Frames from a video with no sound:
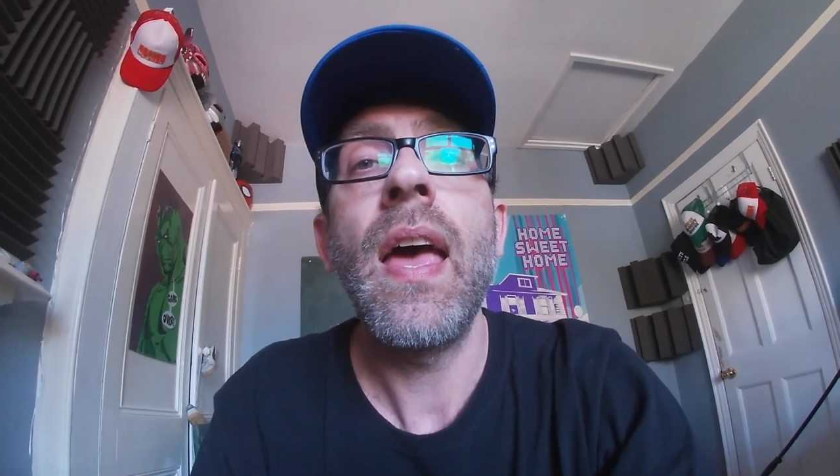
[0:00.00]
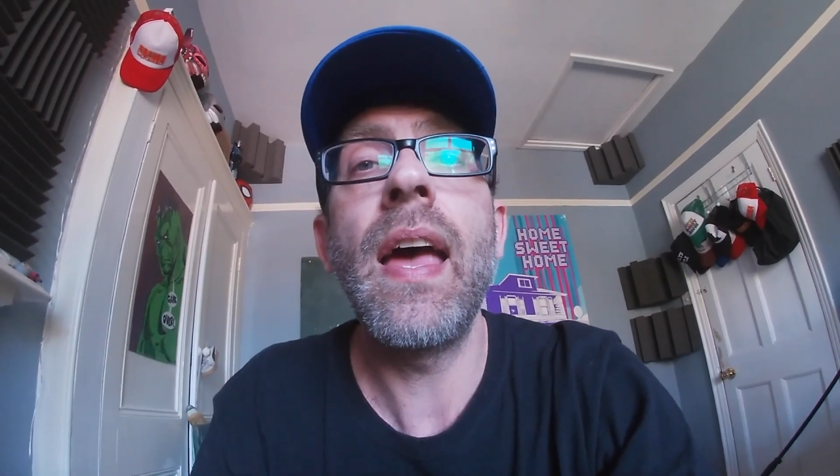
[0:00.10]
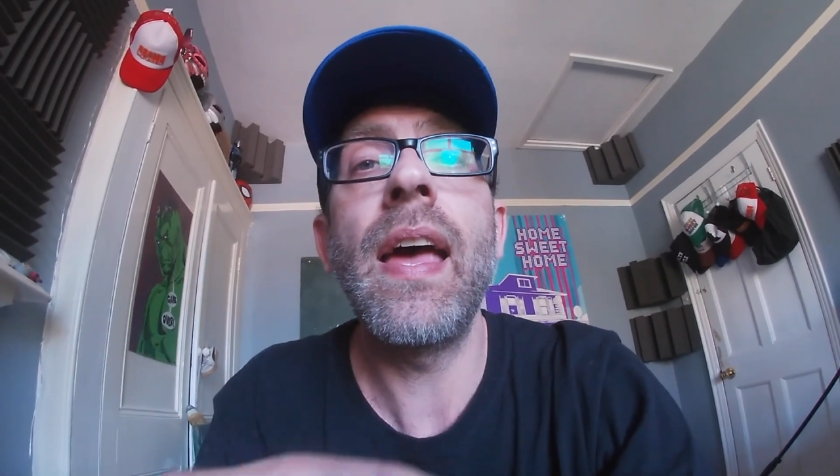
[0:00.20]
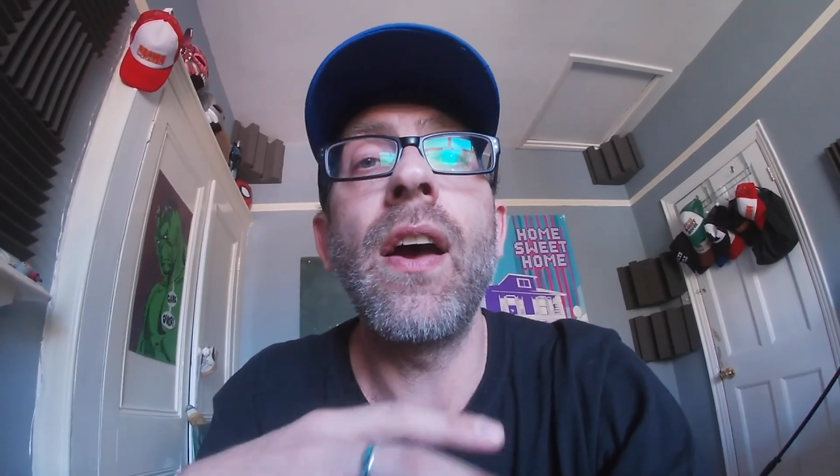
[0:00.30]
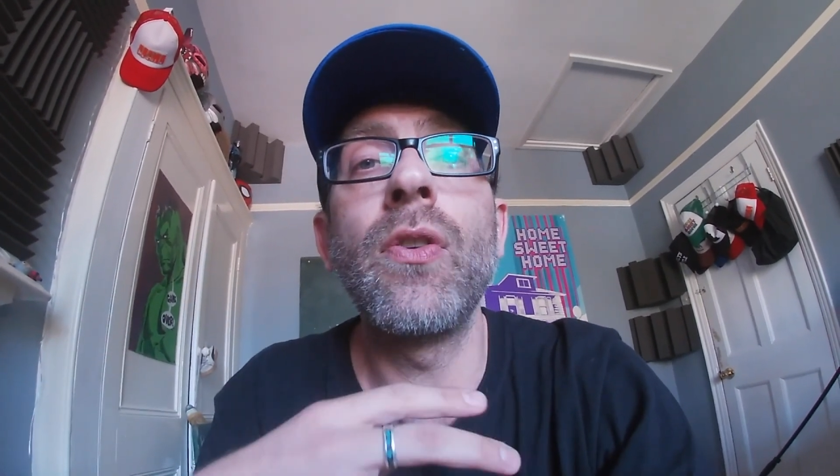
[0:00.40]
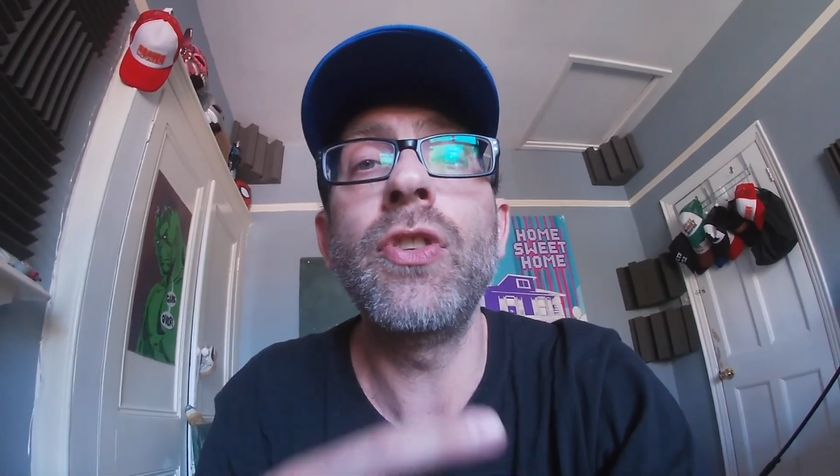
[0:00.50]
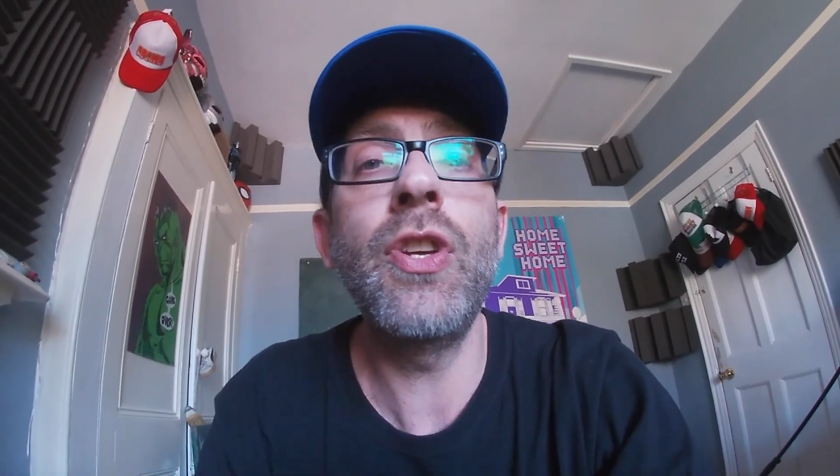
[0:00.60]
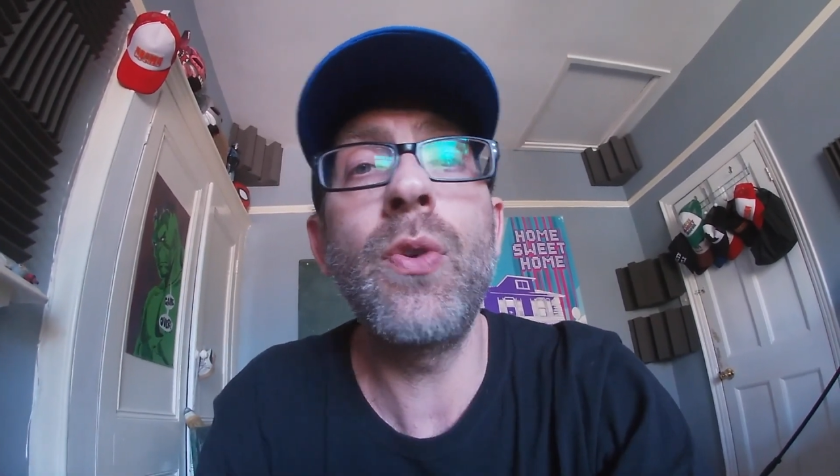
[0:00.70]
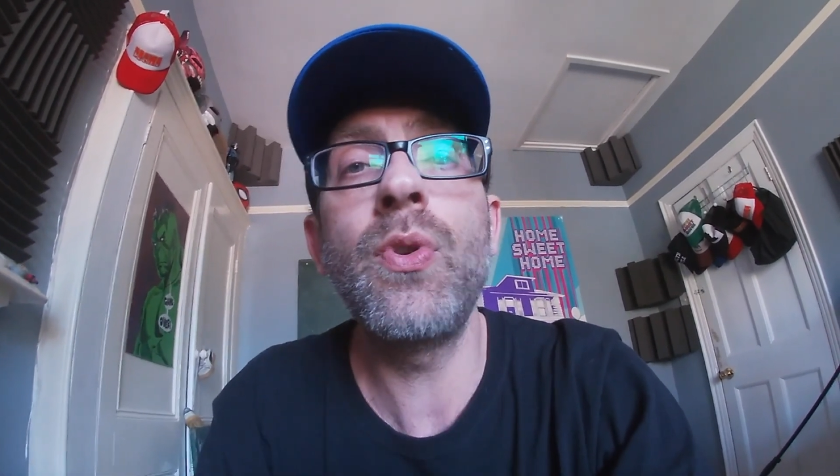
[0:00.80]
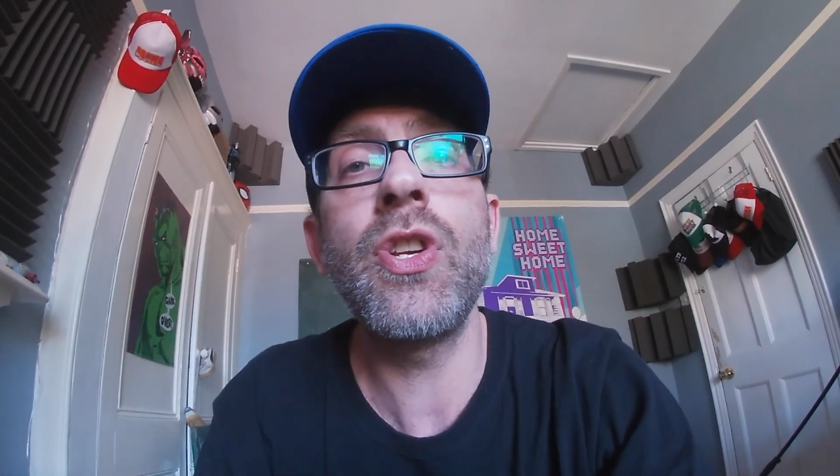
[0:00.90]
uh, on
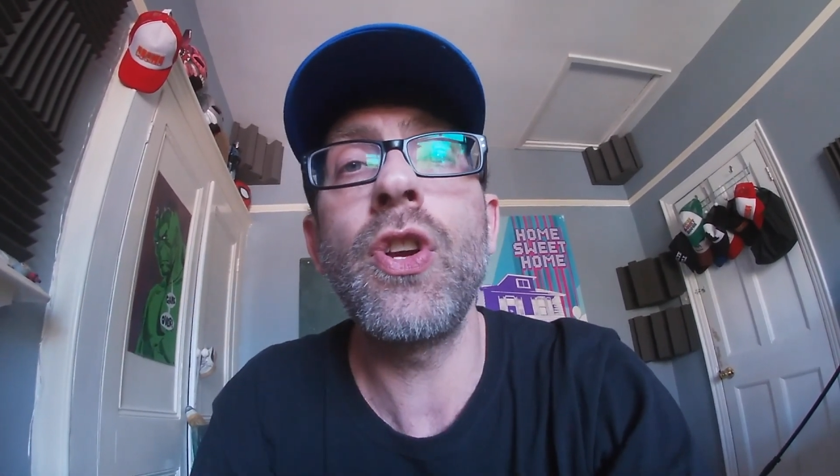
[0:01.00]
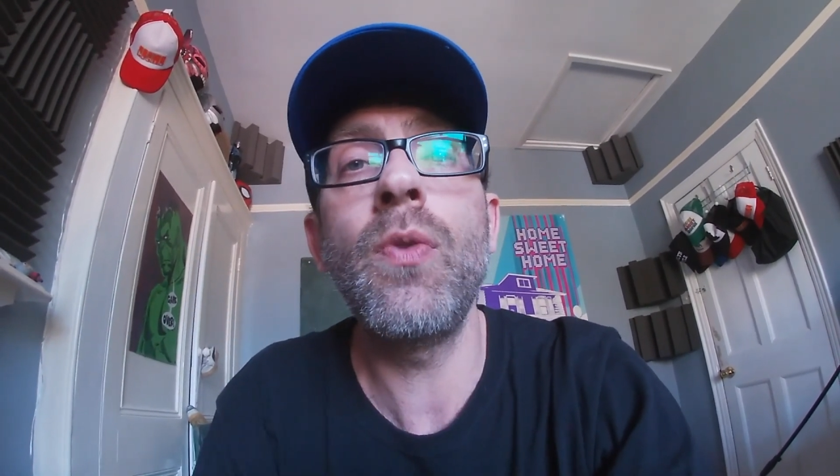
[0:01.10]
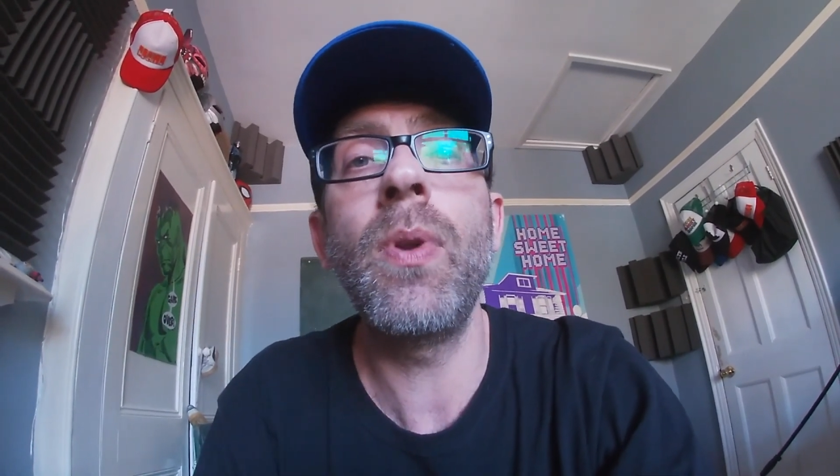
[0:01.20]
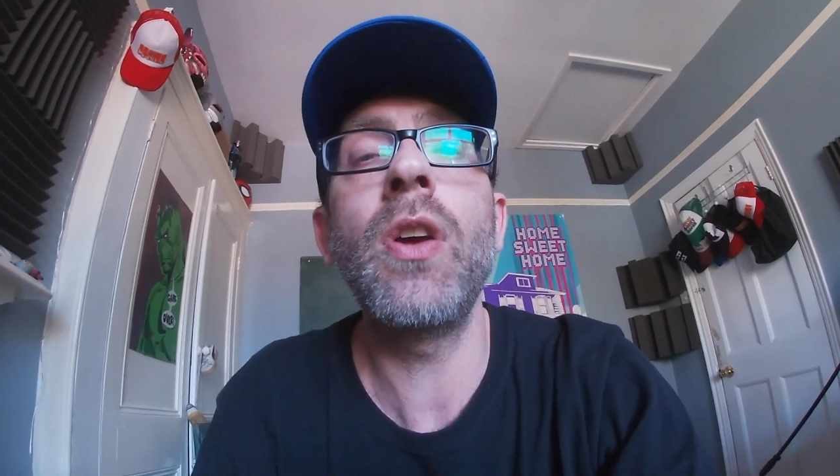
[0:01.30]
YouTube,